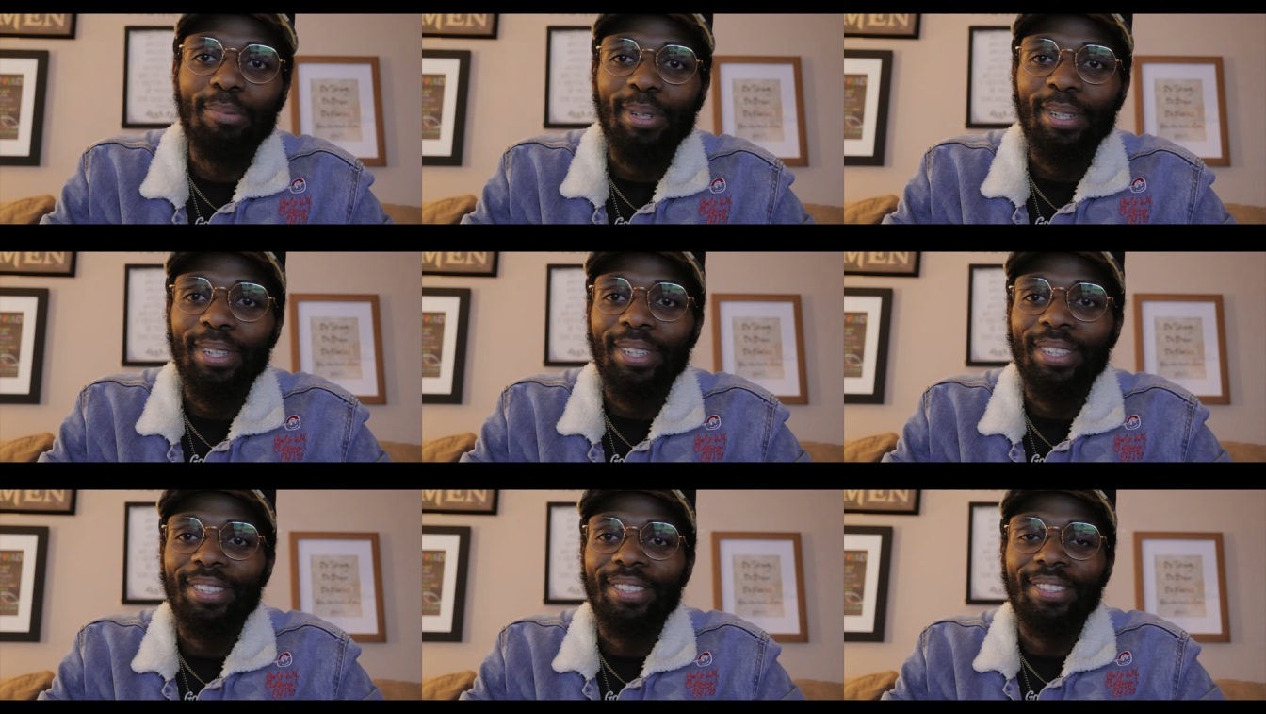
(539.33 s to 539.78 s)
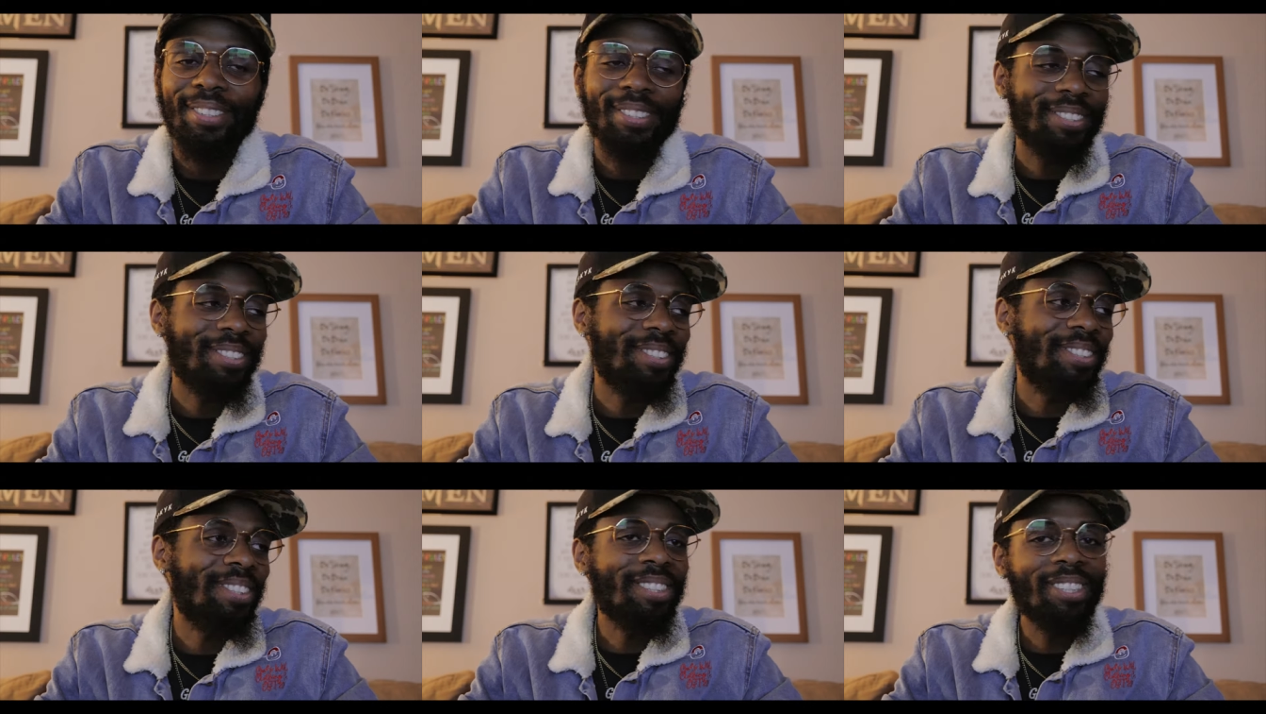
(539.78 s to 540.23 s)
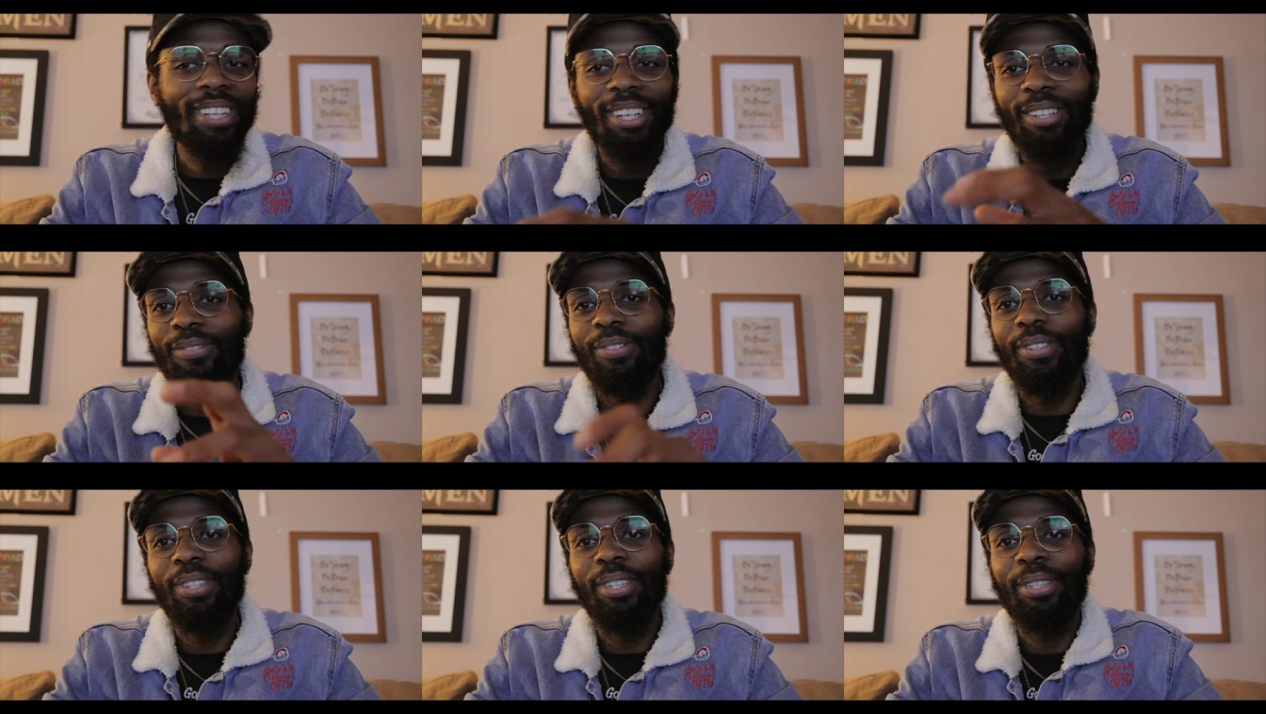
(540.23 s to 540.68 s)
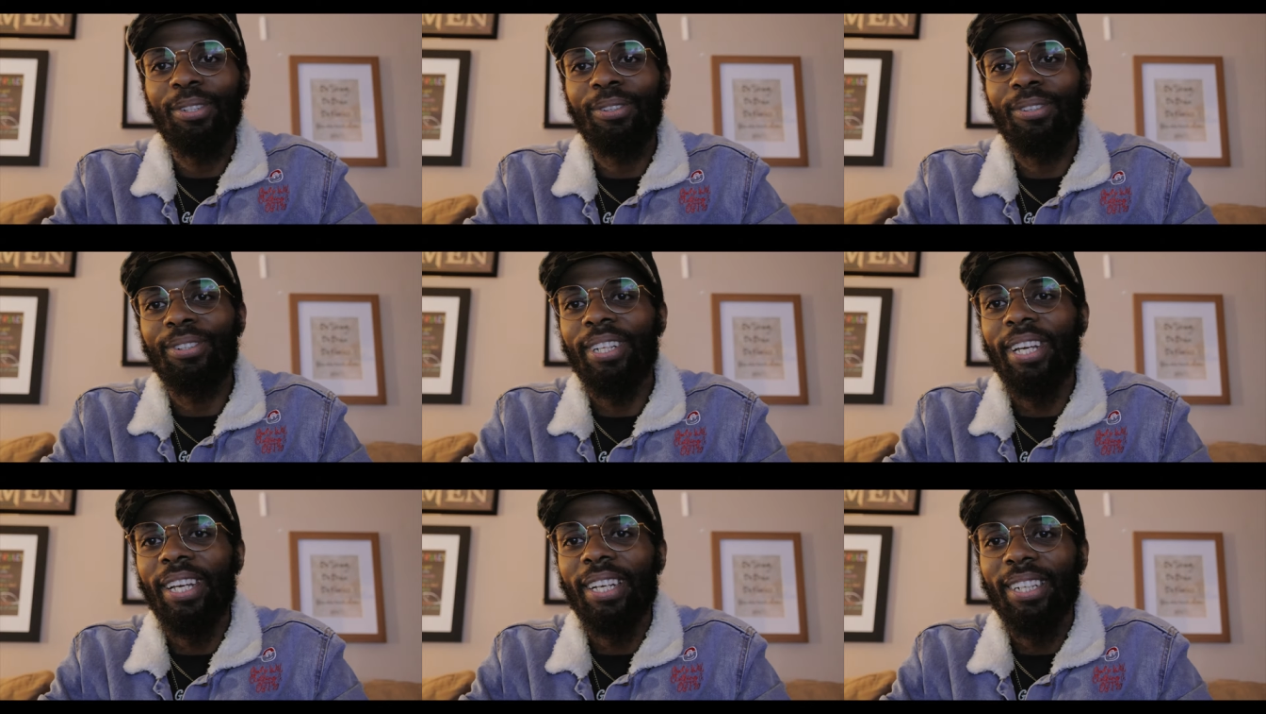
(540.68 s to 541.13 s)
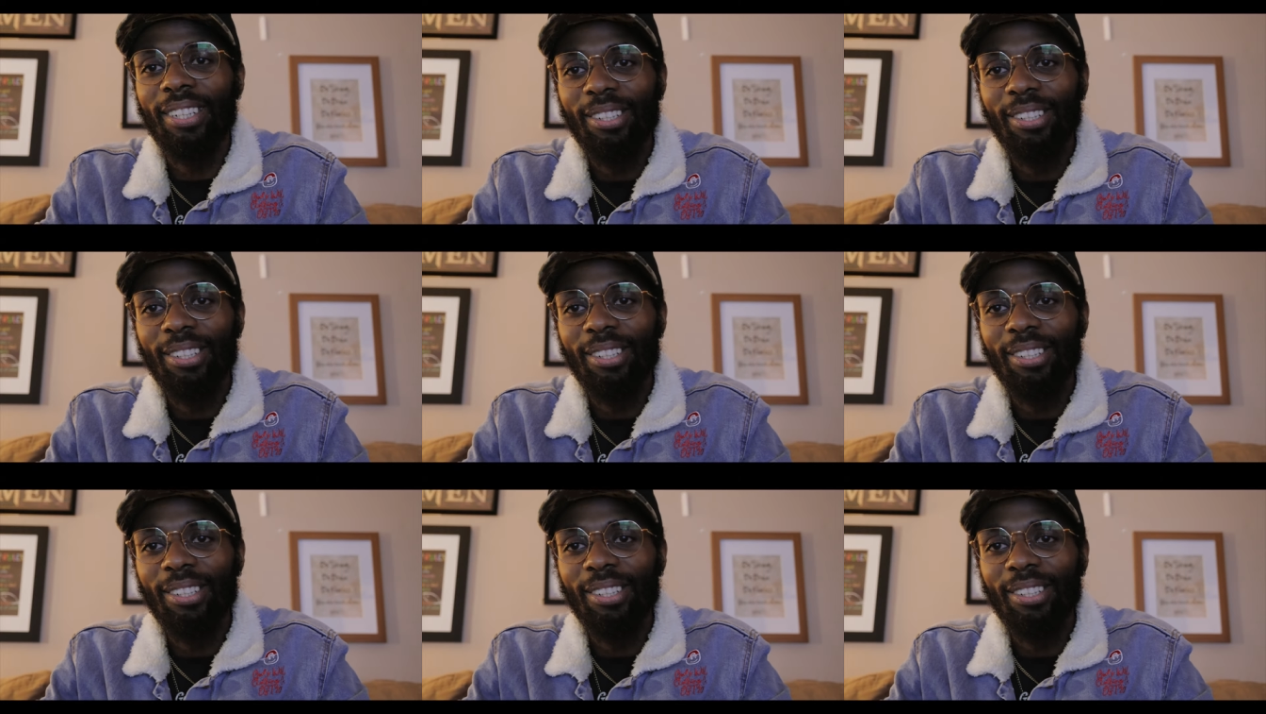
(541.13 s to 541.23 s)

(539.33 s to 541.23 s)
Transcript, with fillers: but I got a video on that.